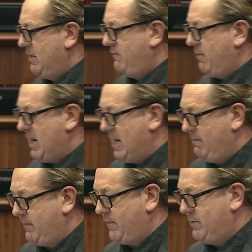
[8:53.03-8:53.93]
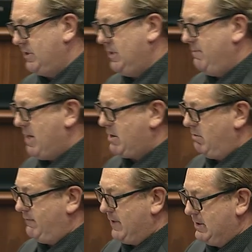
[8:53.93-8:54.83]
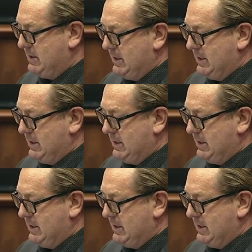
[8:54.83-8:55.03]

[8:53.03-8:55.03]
from Nanup through to near Margaret River,